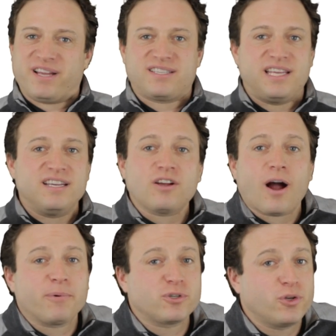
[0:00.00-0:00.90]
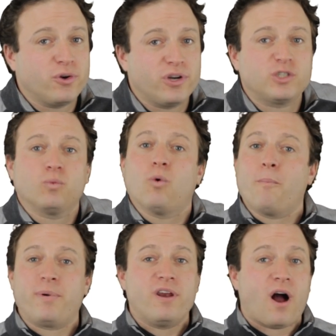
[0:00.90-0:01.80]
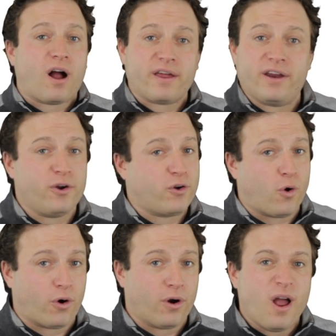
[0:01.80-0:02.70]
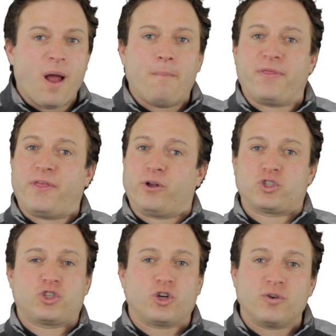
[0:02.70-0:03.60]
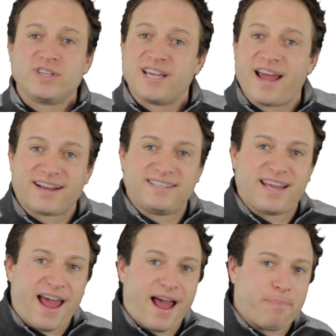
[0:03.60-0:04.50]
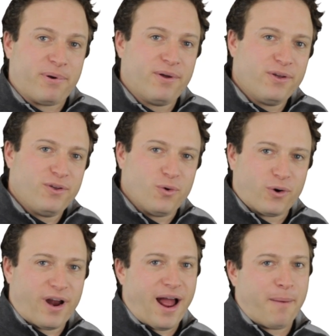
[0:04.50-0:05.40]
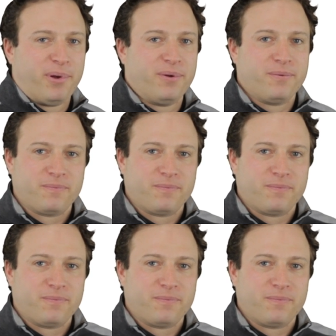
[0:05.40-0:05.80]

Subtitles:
Because these opportunities won't be knocking at your door, but they'll sure as heck tap your app.